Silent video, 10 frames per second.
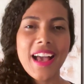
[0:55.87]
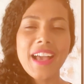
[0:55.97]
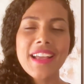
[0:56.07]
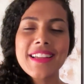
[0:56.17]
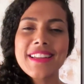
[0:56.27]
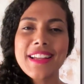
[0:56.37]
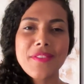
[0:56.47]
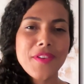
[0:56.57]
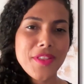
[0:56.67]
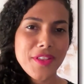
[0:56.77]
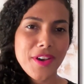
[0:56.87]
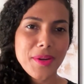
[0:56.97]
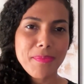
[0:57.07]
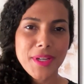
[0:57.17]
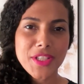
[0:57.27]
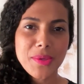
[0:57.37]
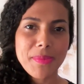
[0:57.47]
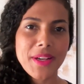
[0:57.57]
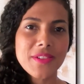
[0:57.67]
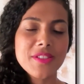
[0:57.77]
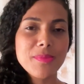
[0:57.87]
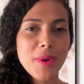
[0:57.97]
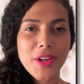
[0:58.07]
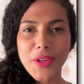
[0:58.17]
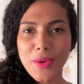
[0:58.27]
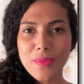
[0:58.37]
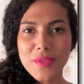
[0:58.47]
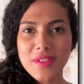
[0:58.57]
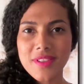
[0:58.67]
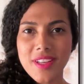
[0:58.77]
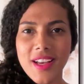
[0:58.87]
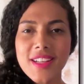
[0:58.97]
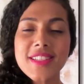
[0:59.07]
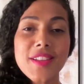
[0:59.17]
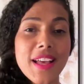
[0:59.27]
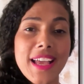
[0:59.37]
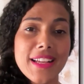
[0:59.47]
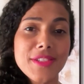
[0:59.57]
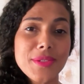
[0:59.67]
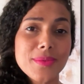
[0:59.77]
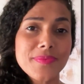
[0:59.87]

I never thought much about smart homes until I had to.